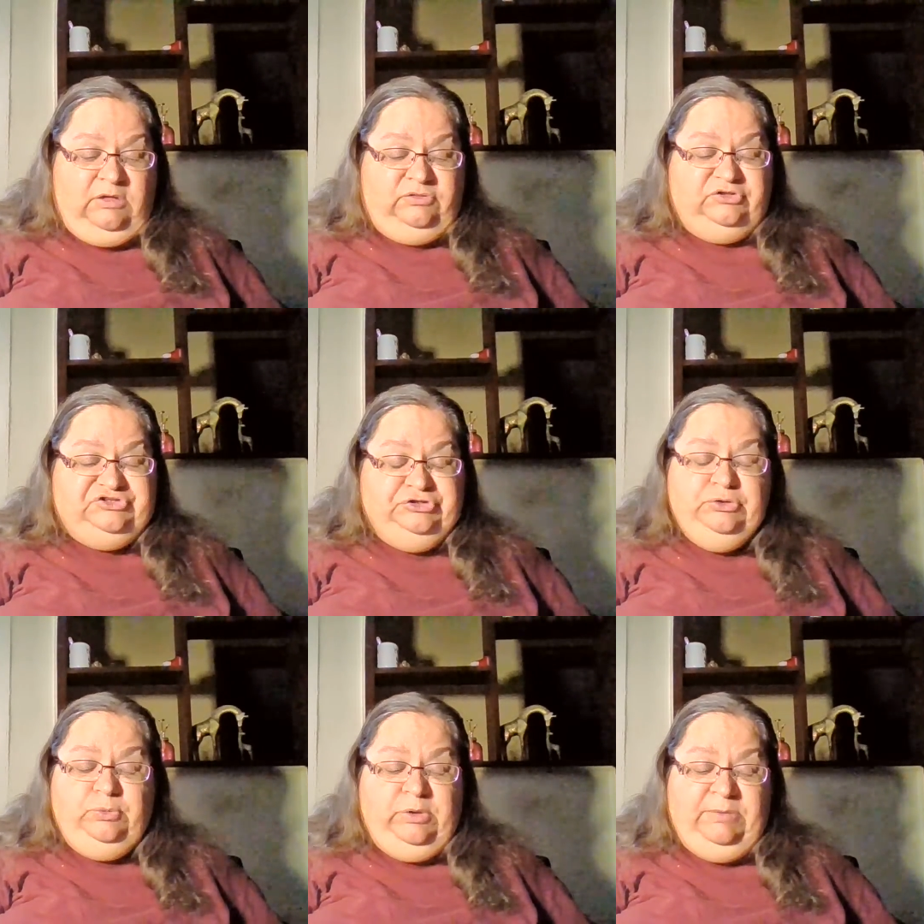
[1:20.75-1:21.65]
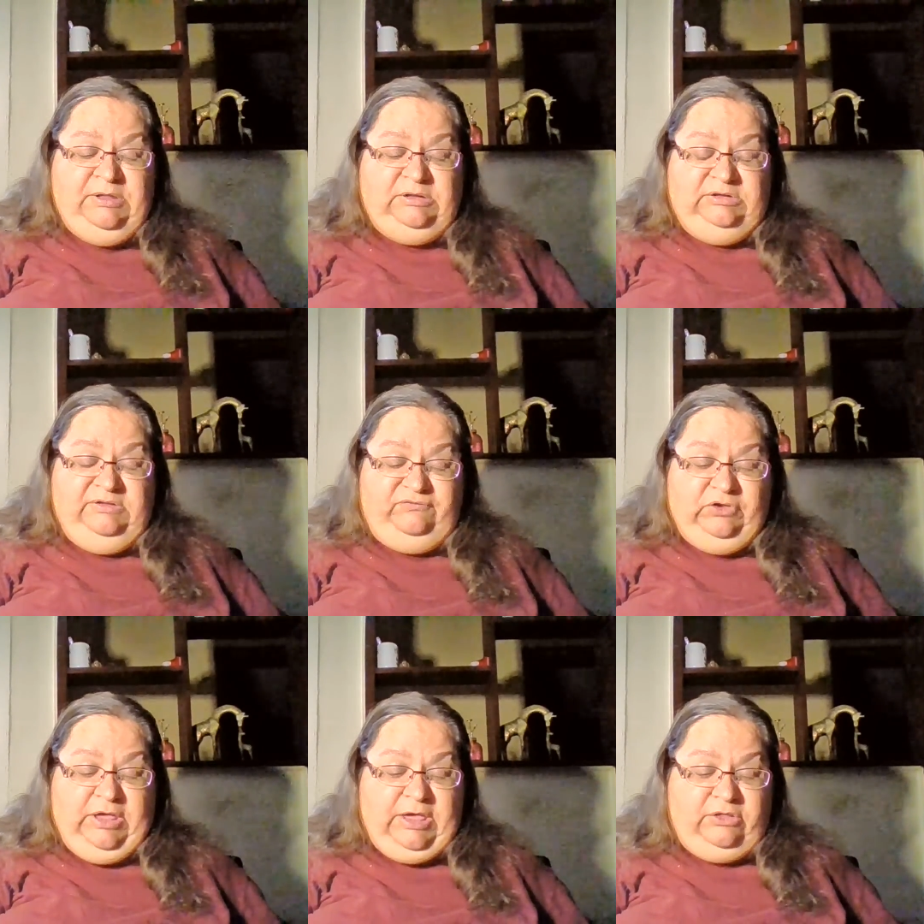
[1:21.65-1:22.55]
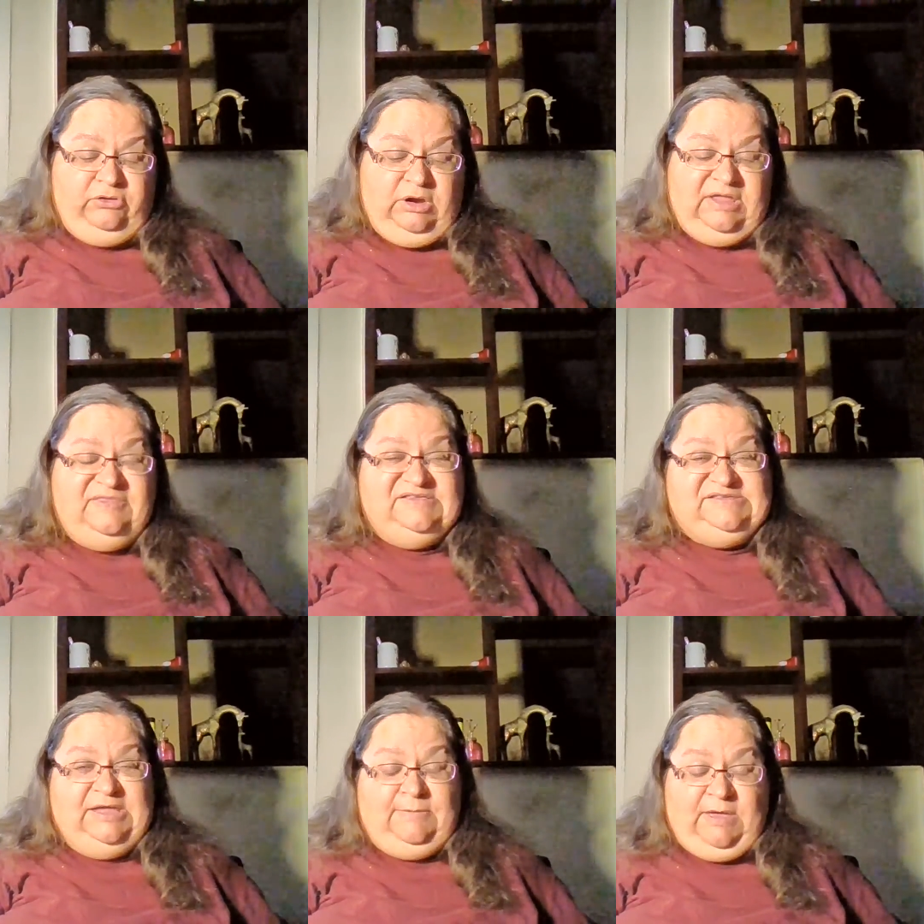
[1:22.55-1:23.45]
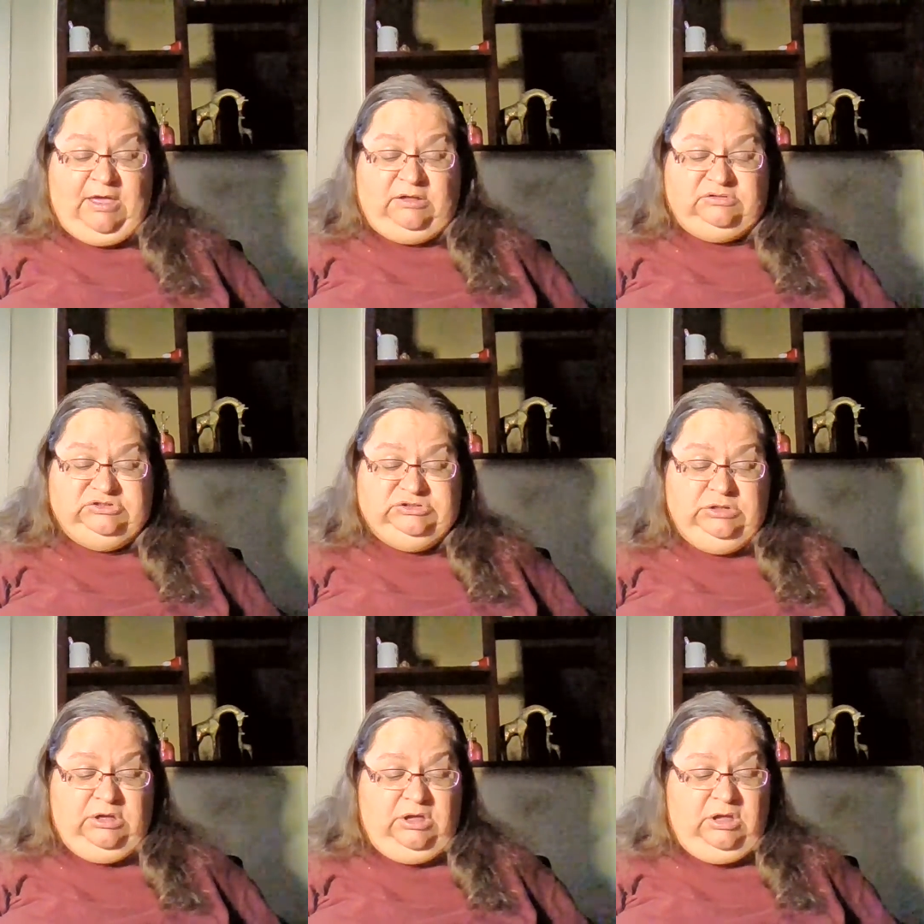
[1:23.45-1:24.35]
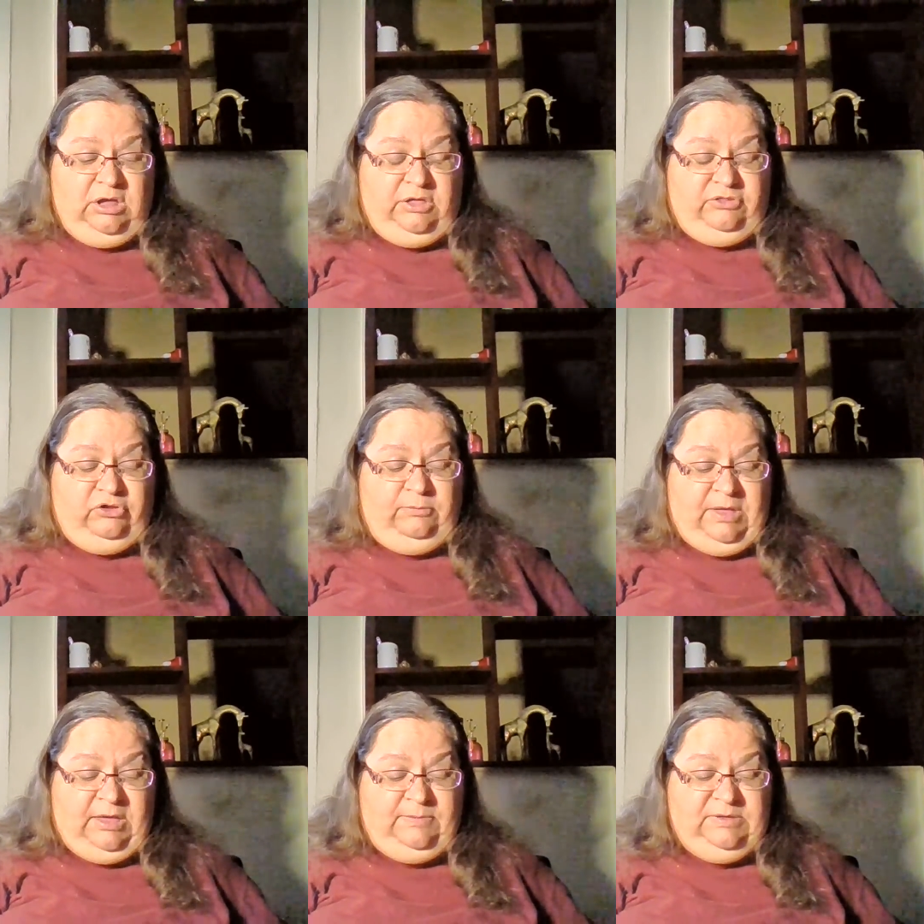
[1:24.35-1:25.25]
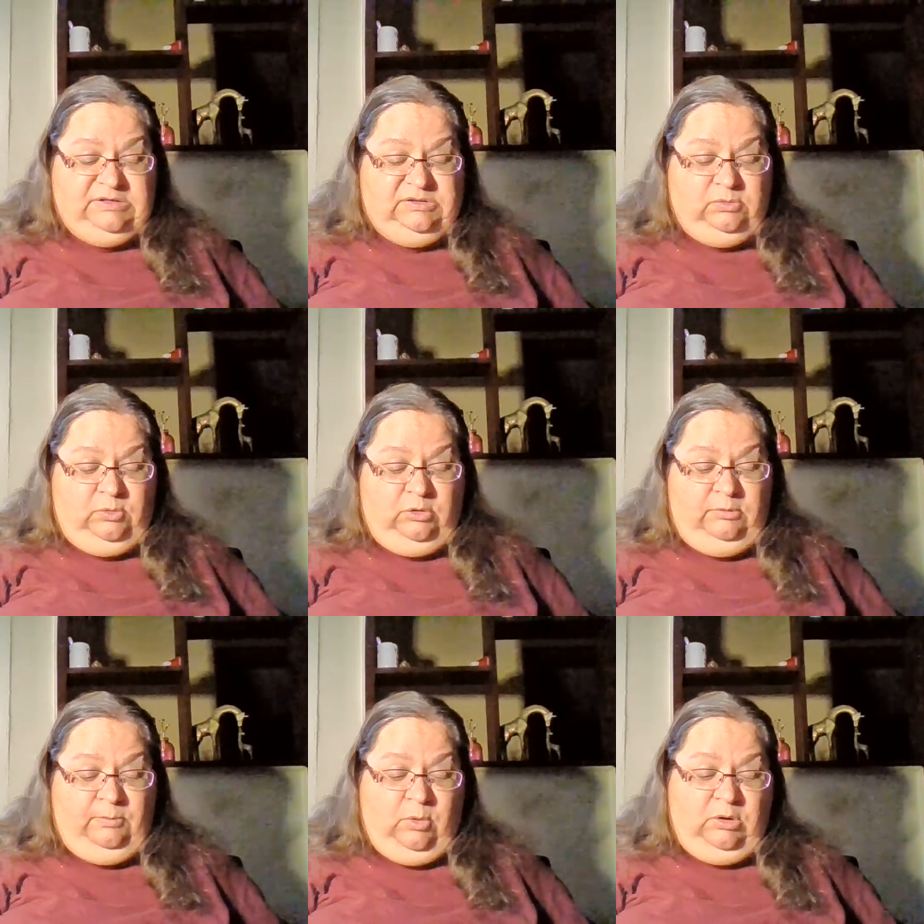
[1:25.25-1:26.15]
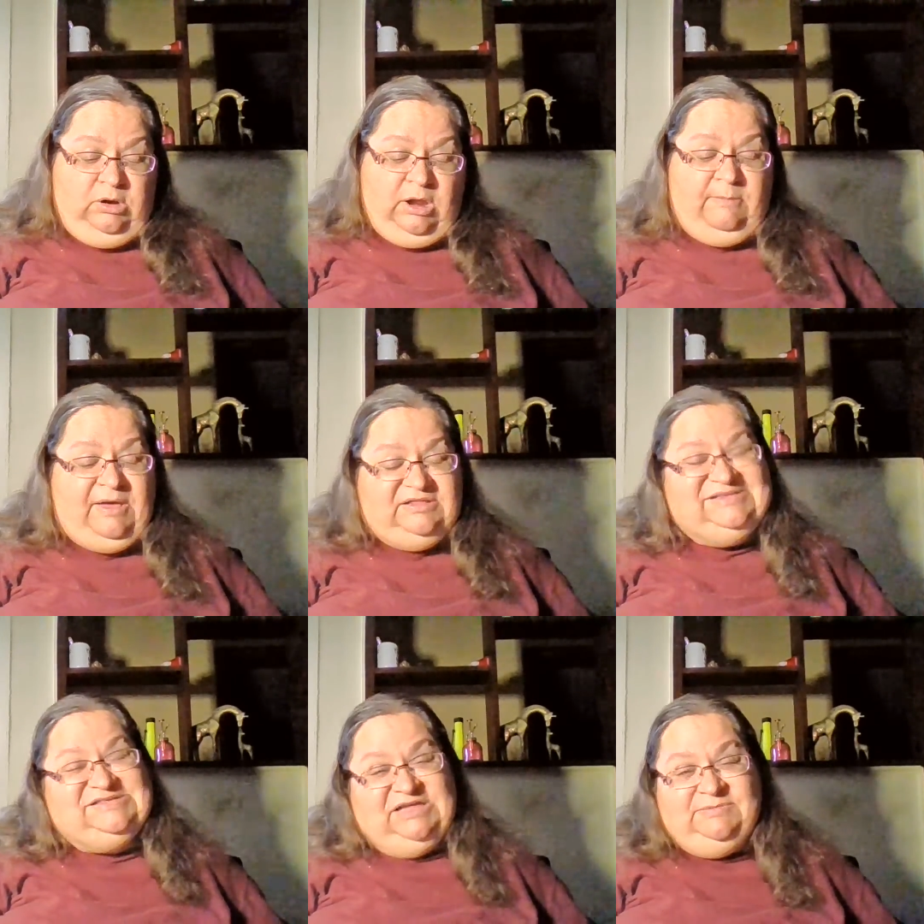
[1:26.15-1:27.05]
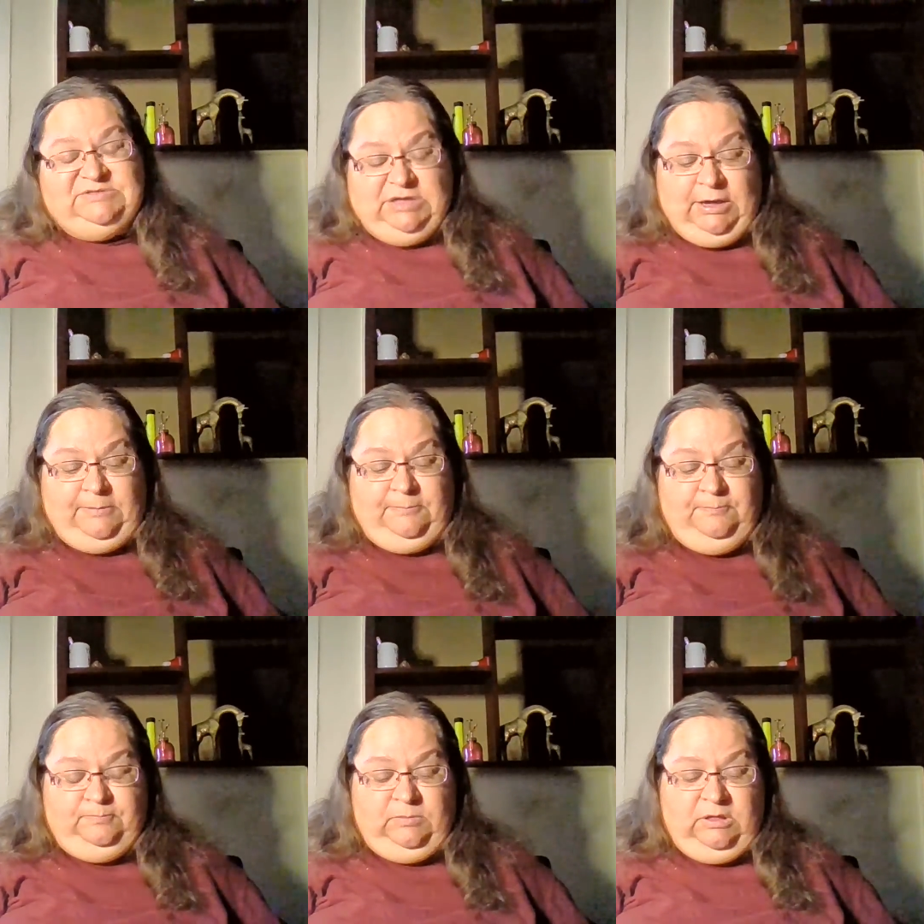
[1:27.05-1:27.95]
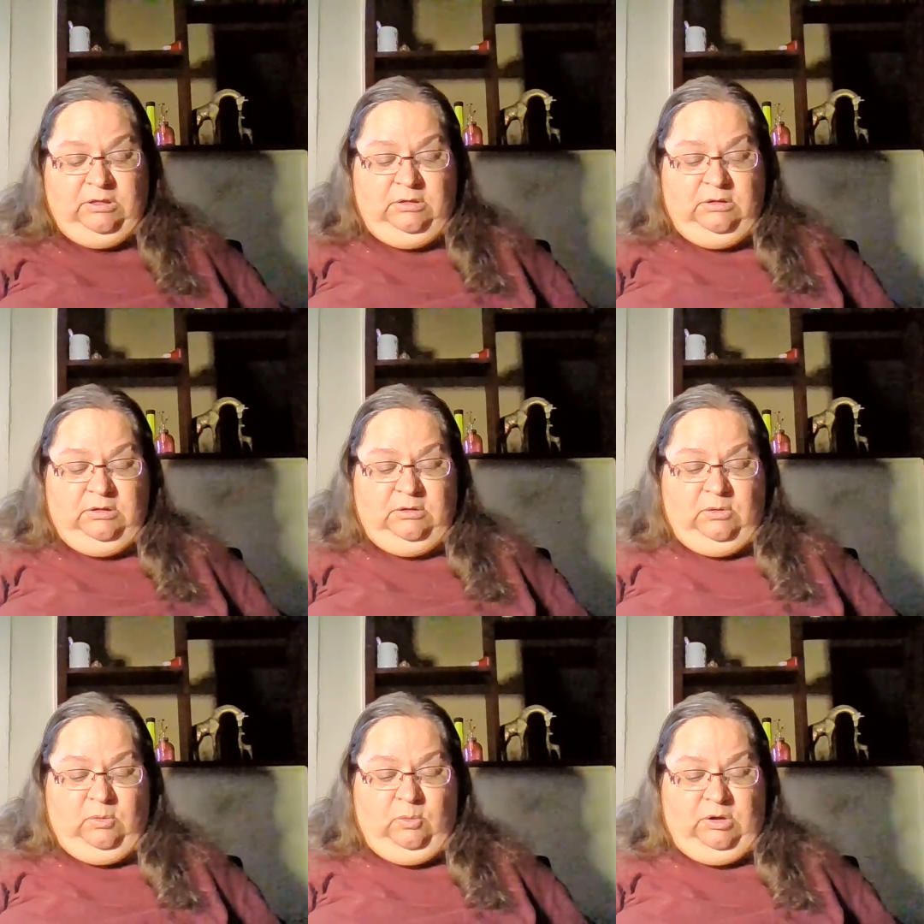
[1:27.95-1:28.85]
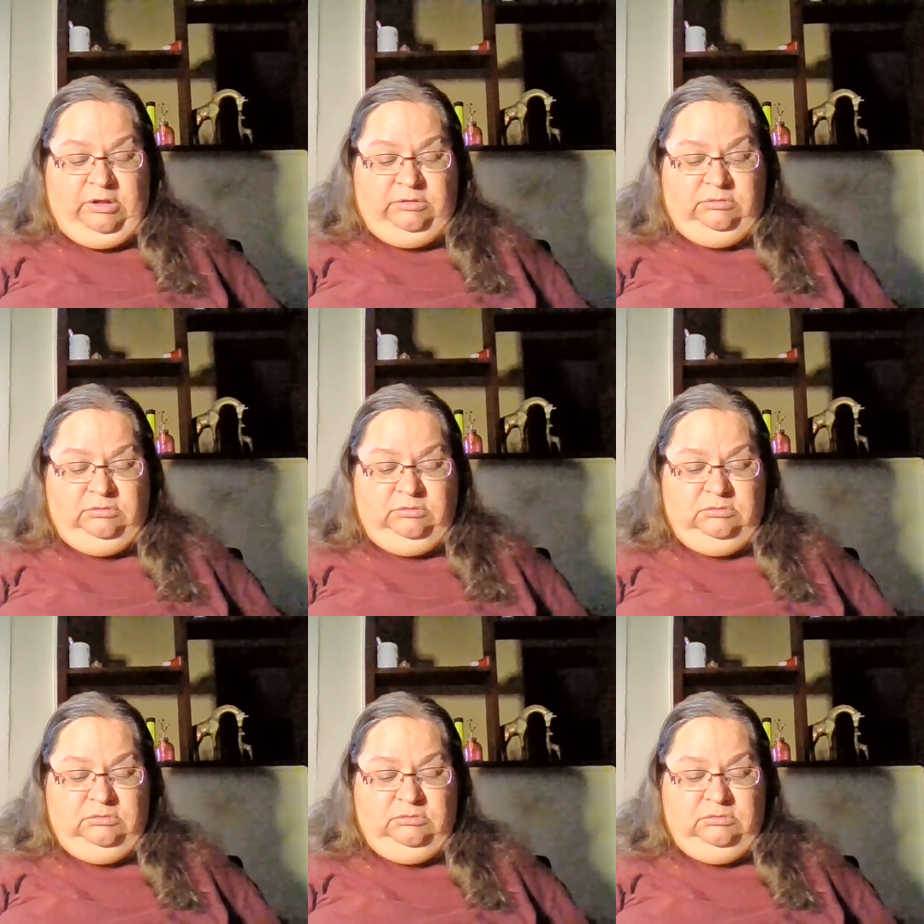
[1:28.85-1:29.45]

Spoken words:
The two women lived together in the same house. Their babies were born about the same time, one